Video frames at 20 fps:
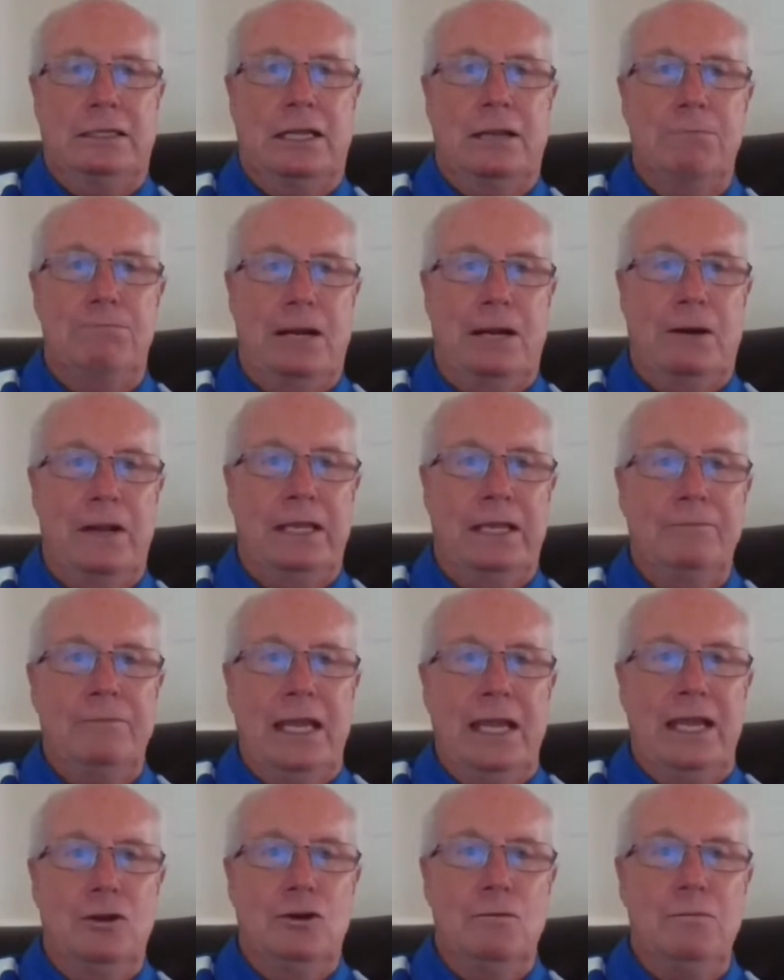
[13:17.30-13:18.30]

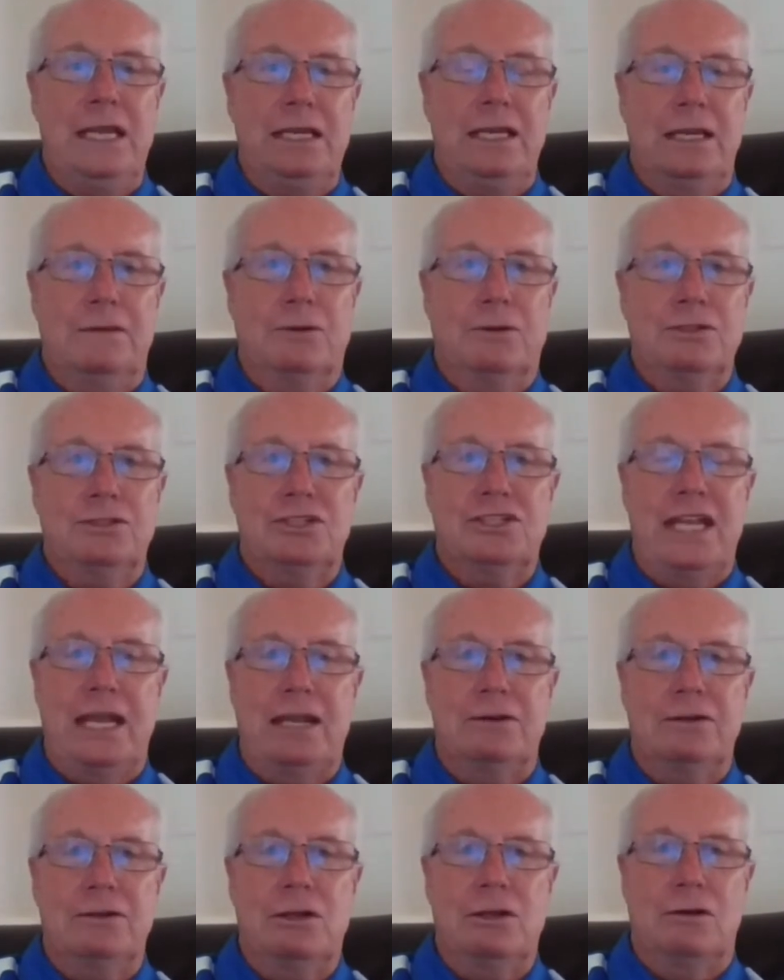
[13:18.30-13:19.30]
Intermediate versus
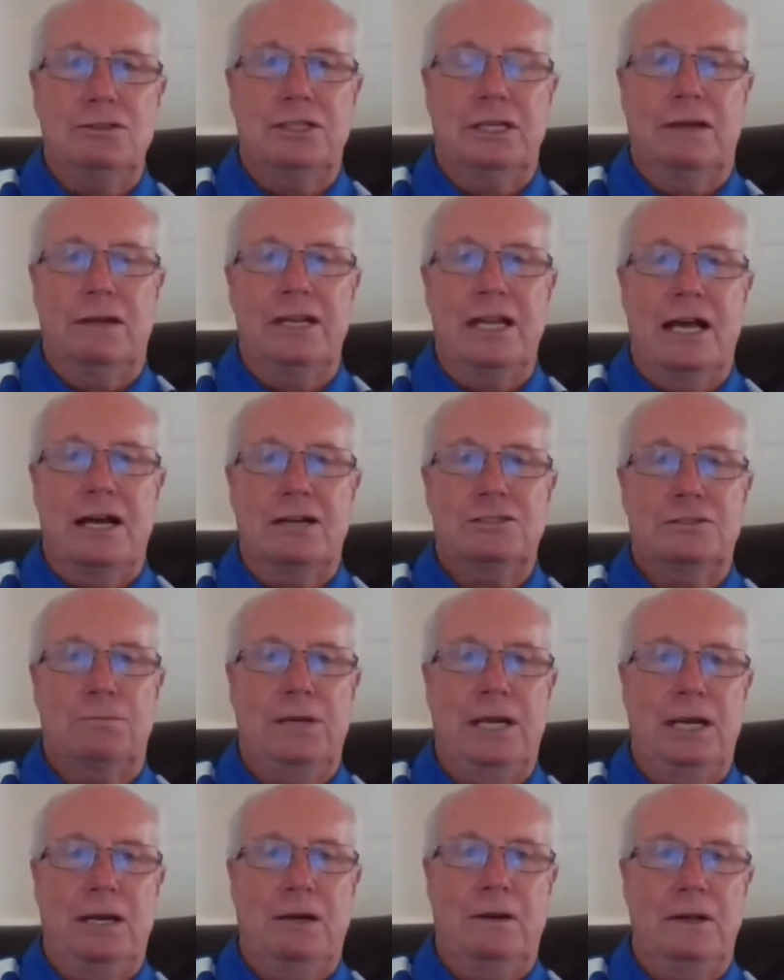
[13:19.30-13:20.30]
standard dosing of
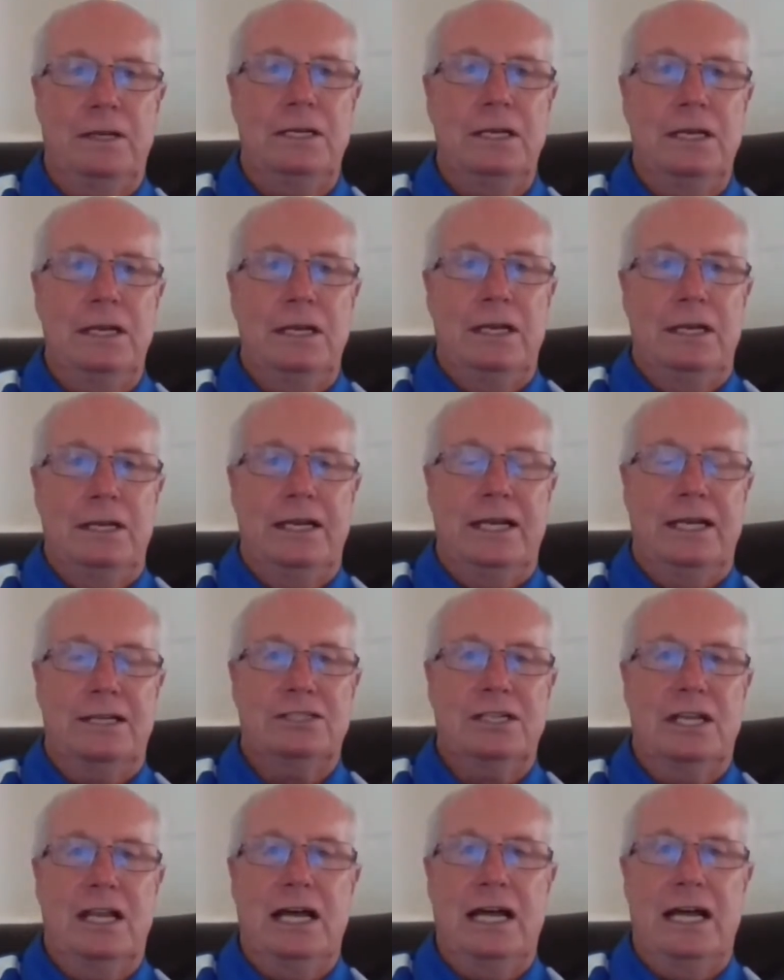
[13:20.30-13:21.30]
enoxaparin.
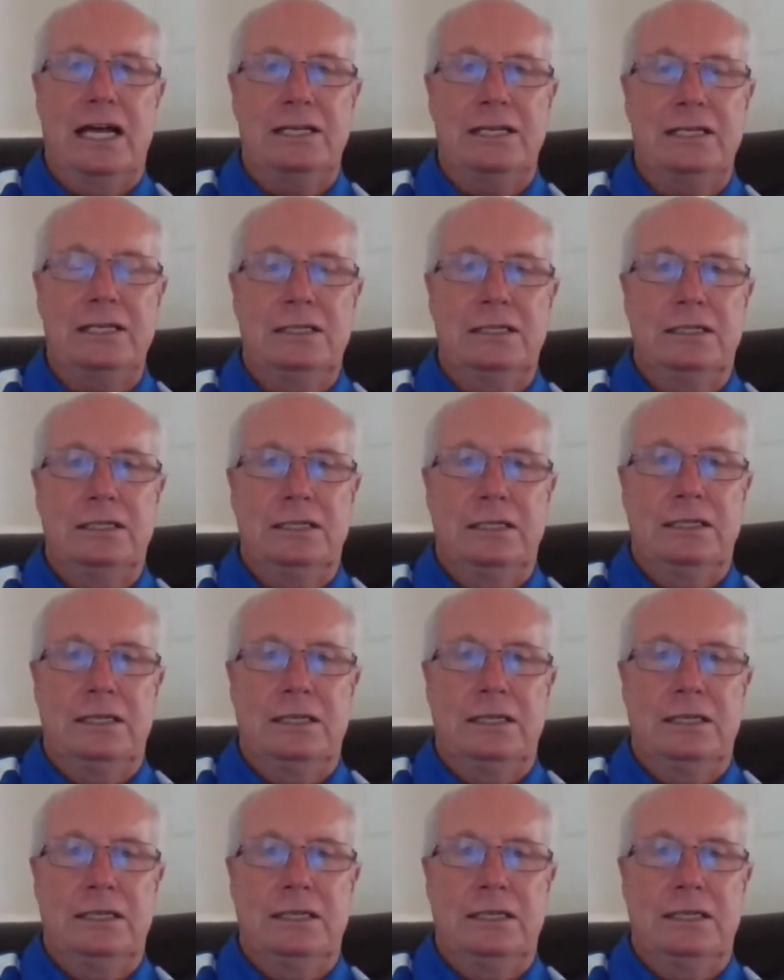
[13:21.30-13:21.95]
Next slide.